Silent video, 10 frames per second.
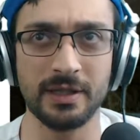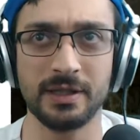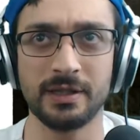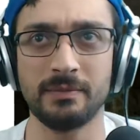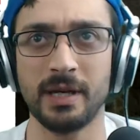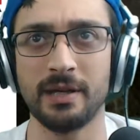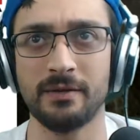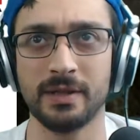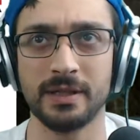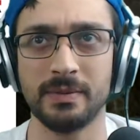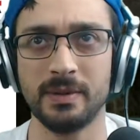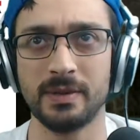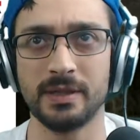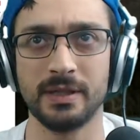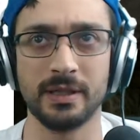some kind of
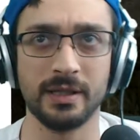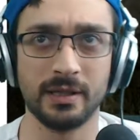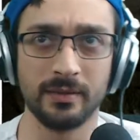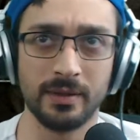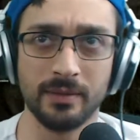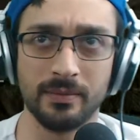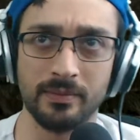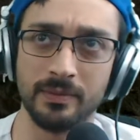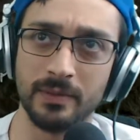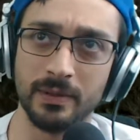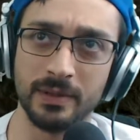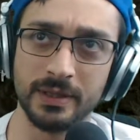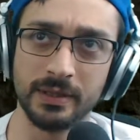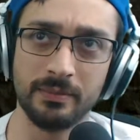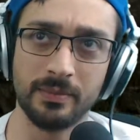conspiracy that they're
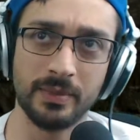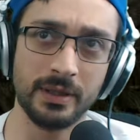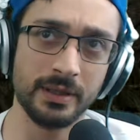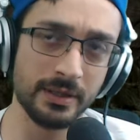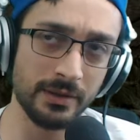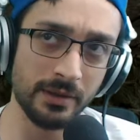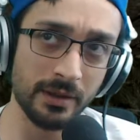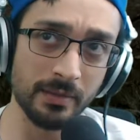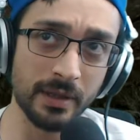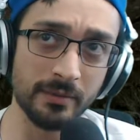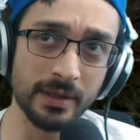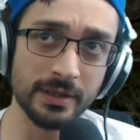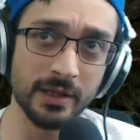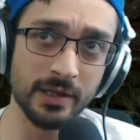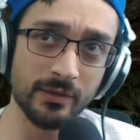basically putting these nuclear power plants
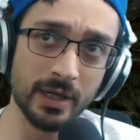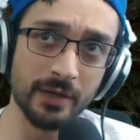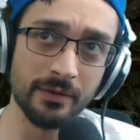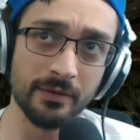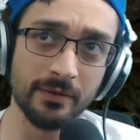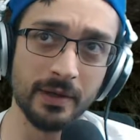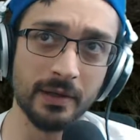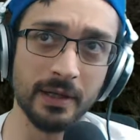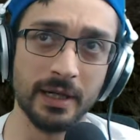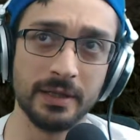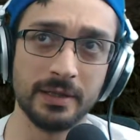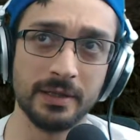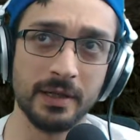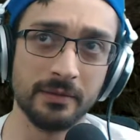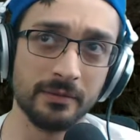around fault lines,
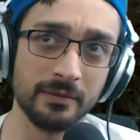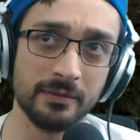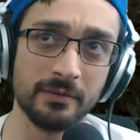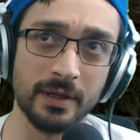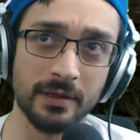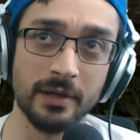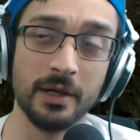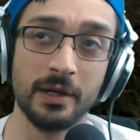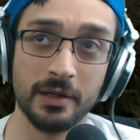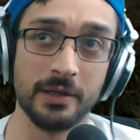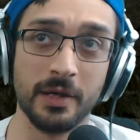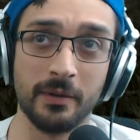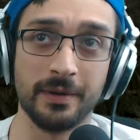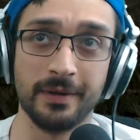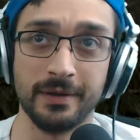not
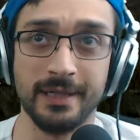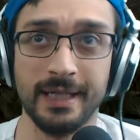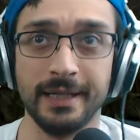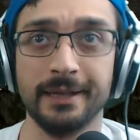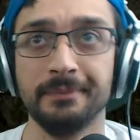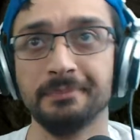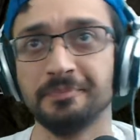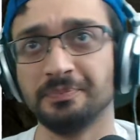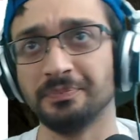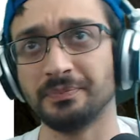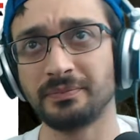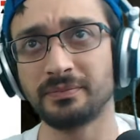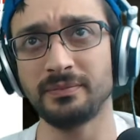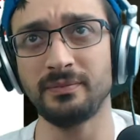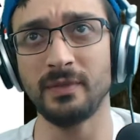where they're needed.
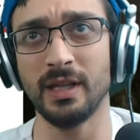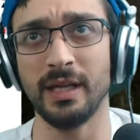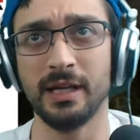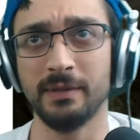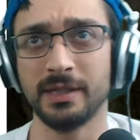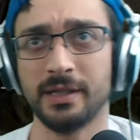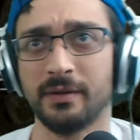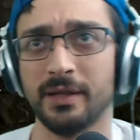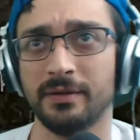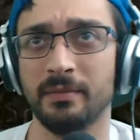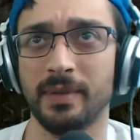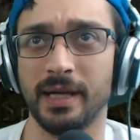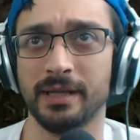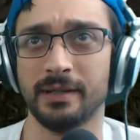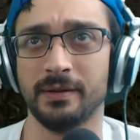And I'm gonna tell you right off the
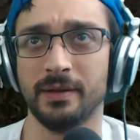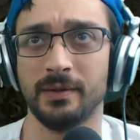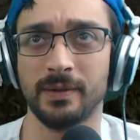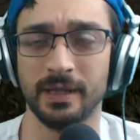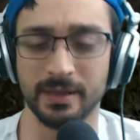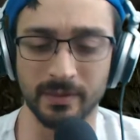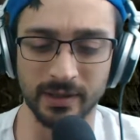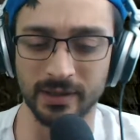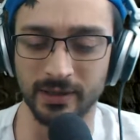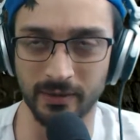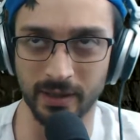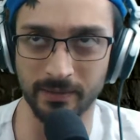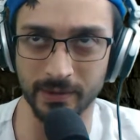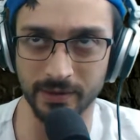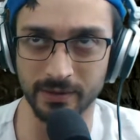bat, the one that's marked in New
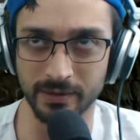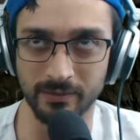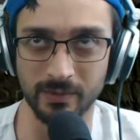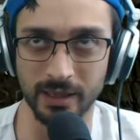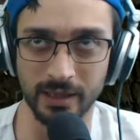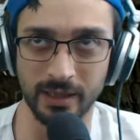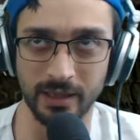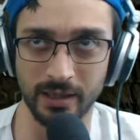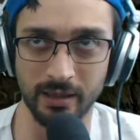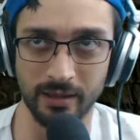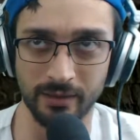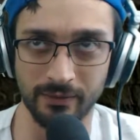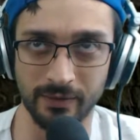Hampshire is way off.